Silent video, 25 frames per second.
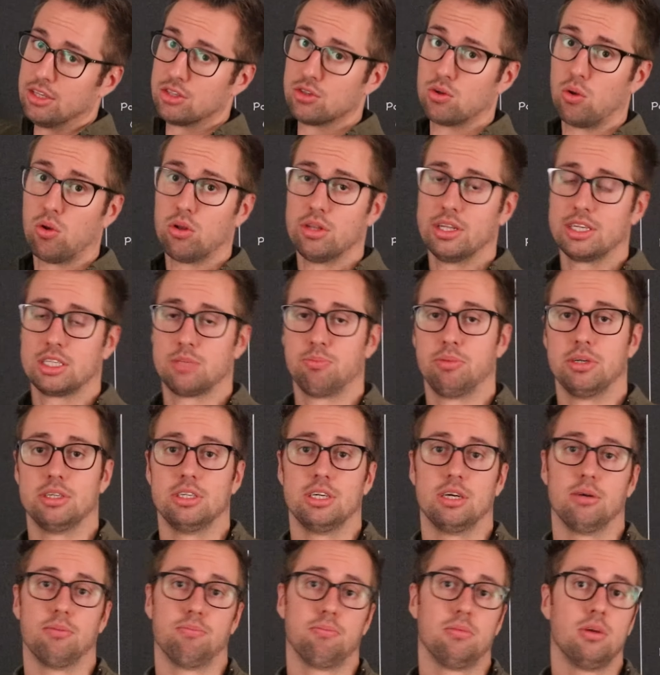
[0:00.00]
So all
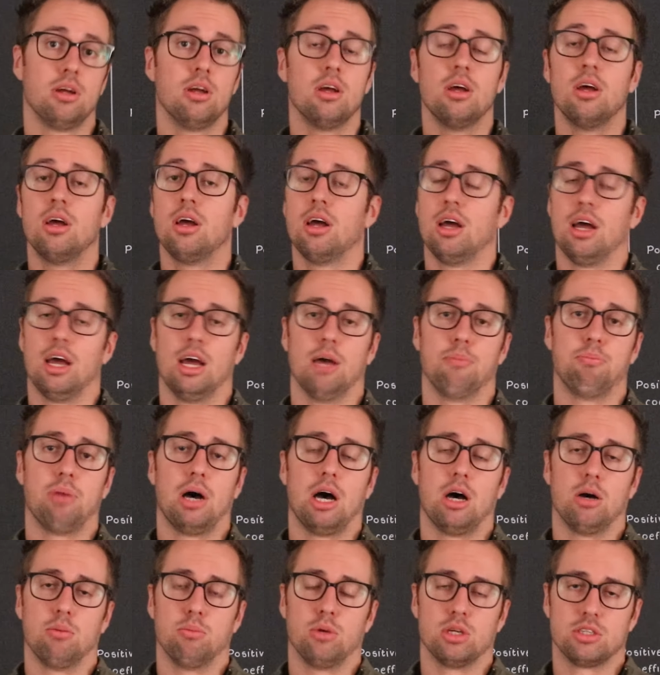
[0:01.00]
Nexperia
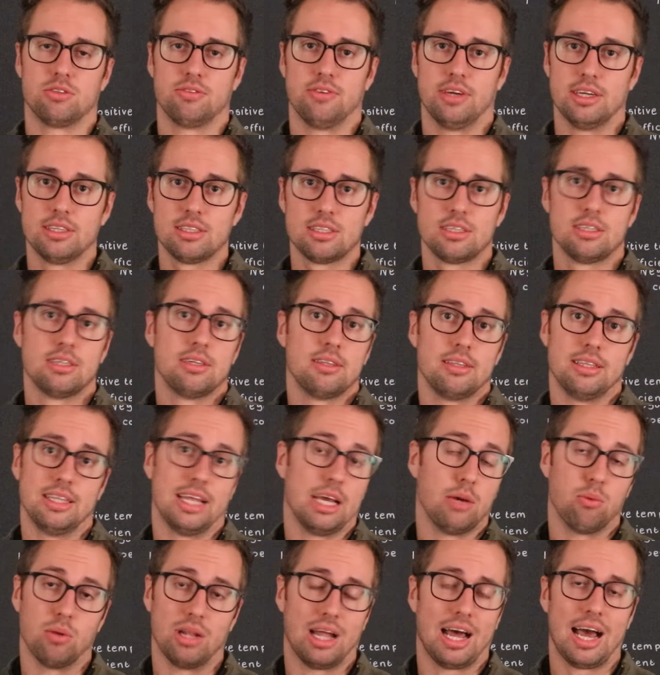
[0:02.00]
Power MOSFET,
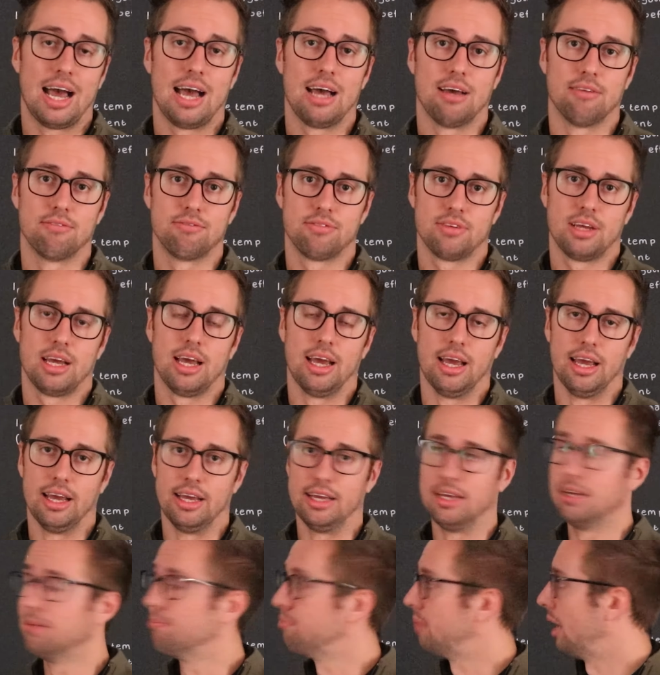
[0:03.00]
they will have
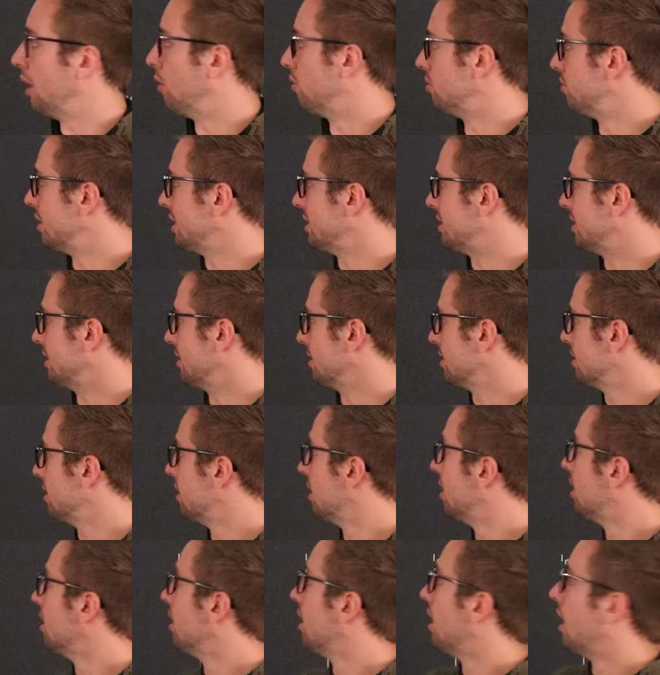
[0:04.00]
a power rating.
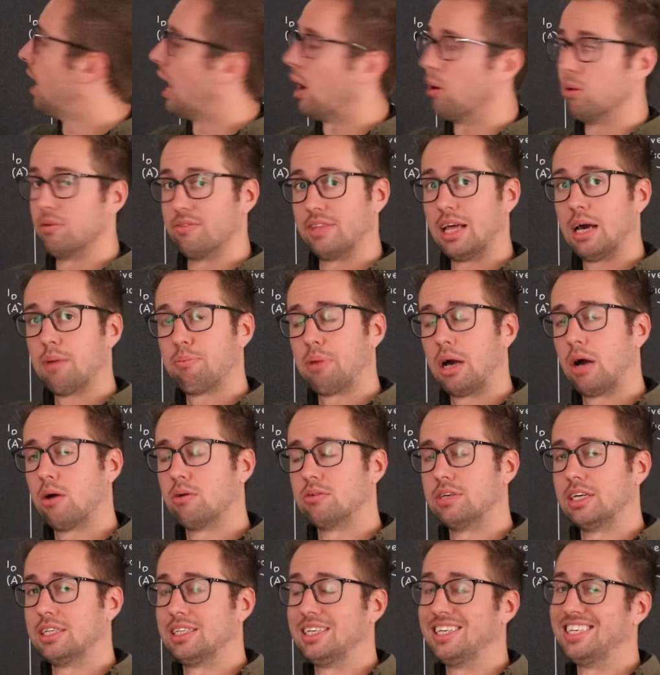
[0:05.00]
However, that power
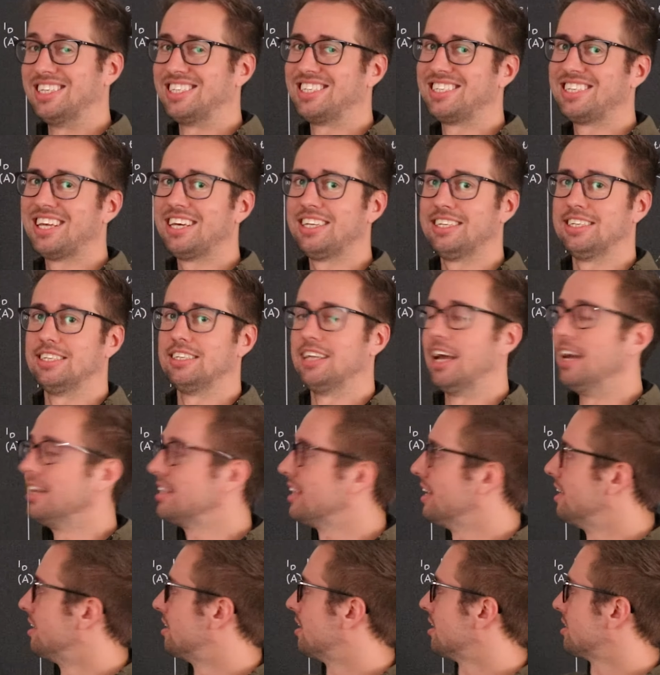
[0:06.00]
rating is steady state
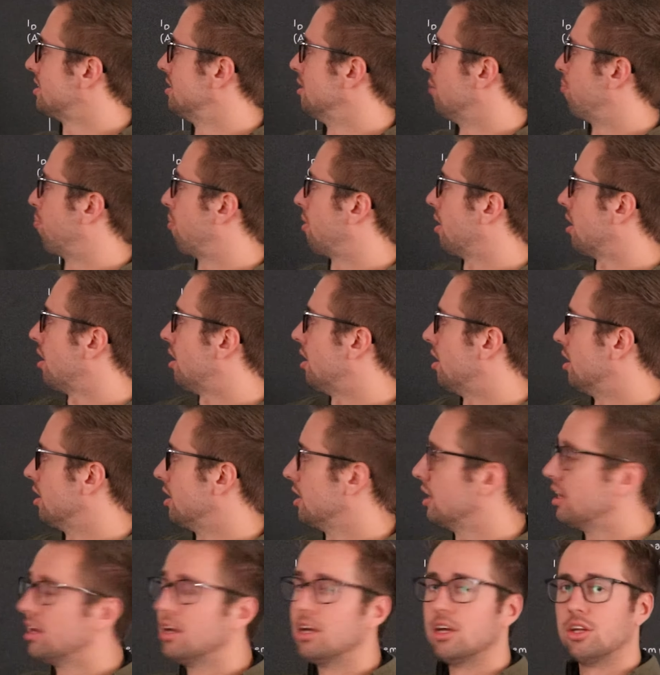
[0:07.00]
and doesn't apply
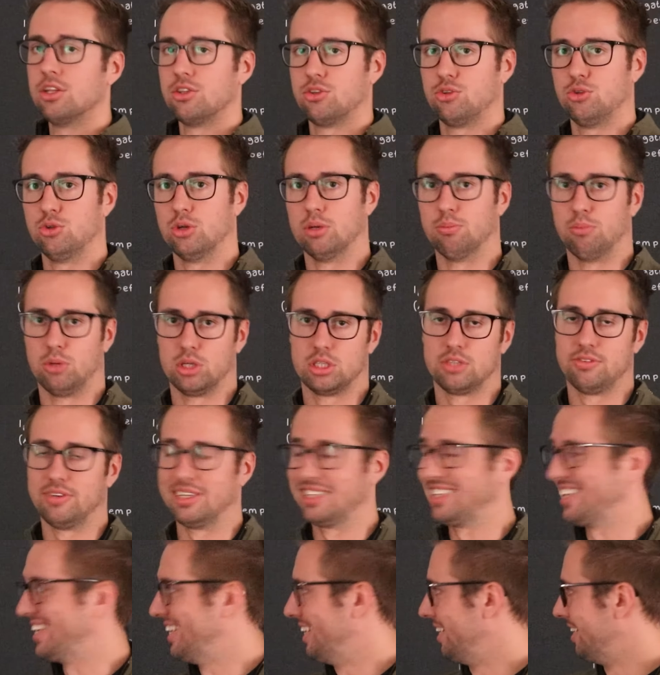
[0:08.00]
to a
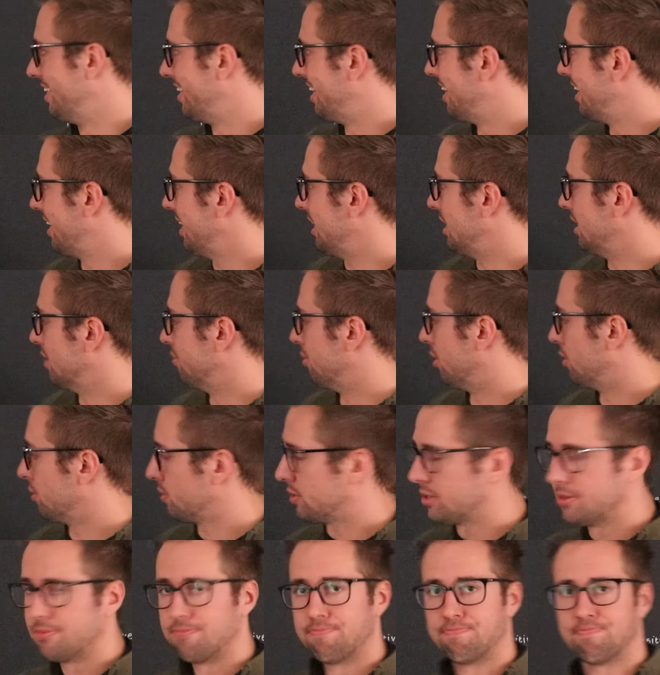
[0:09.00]
MOSFET in linear
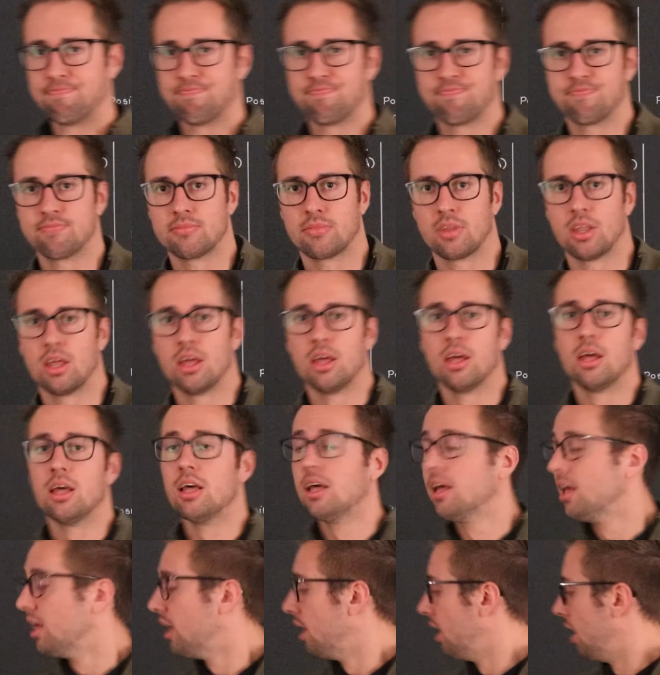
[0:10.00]
mode.
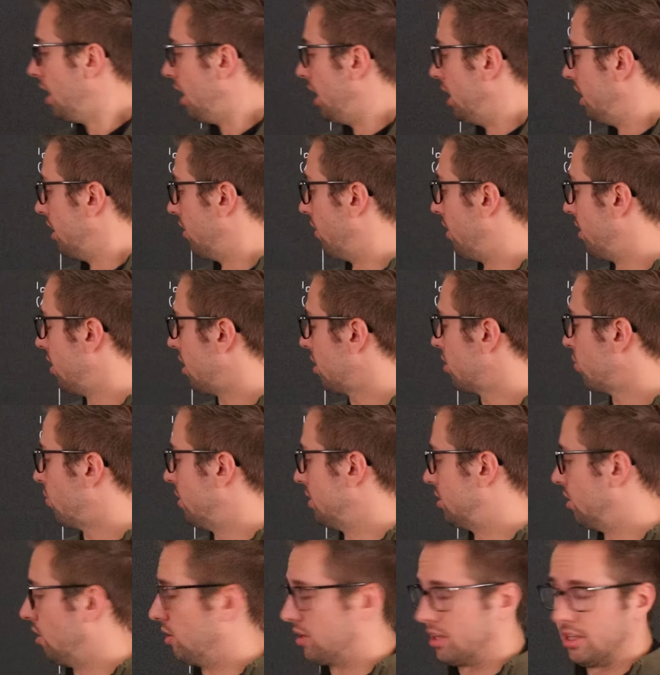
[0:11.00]
Now another way
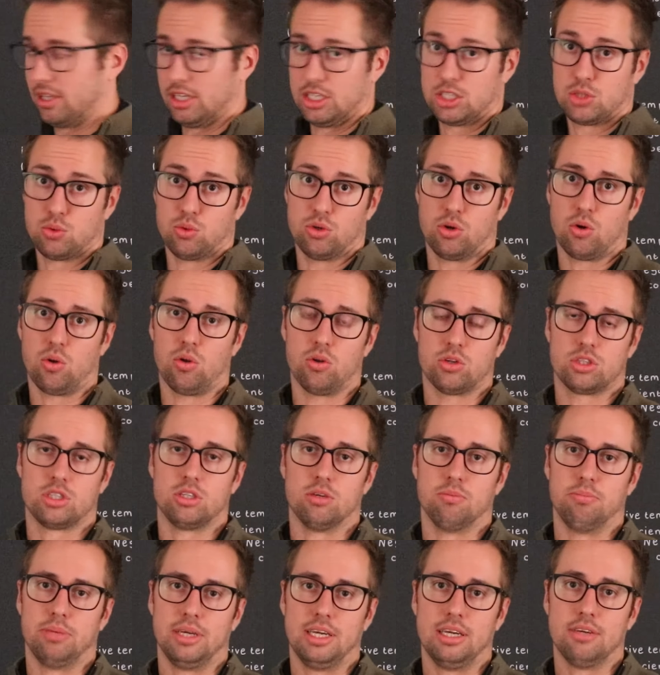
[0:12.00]
to look at this would also
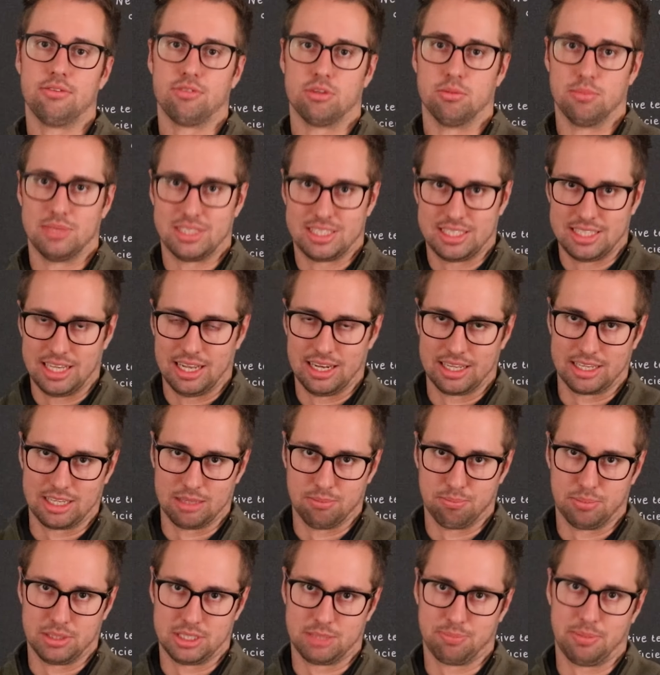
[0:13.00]
be from a
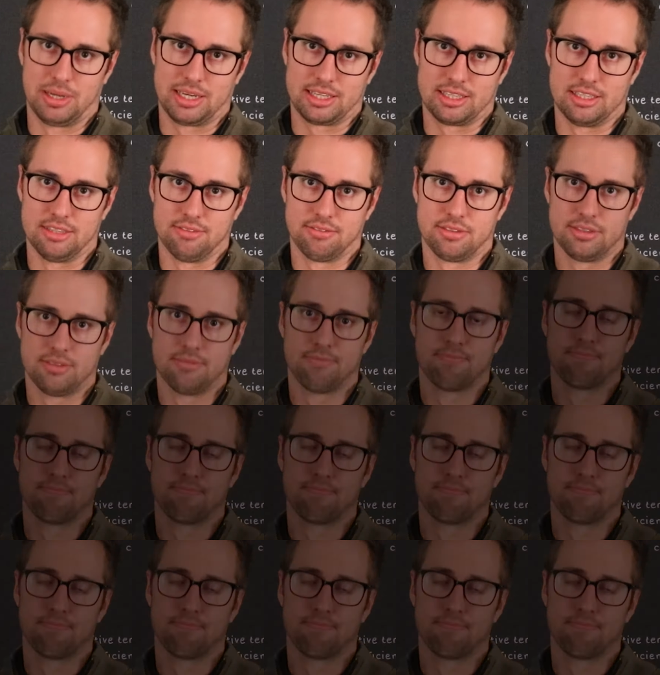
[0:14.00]
silicon perspective.